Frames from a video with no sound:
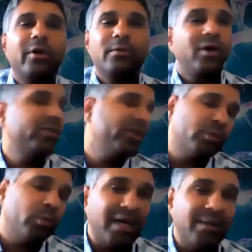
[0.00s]
for not
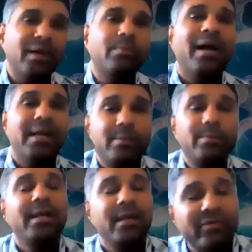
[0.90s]
just one, but
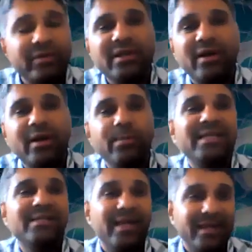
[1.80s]
multiple different
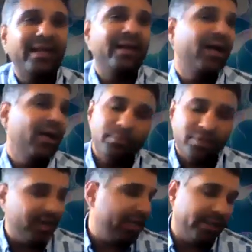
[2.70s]
therapies that can help
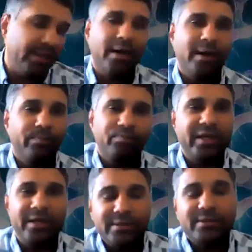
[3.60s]
treat
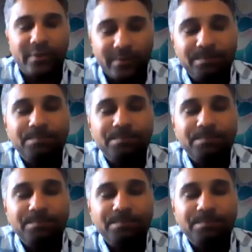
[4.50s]
kids. So.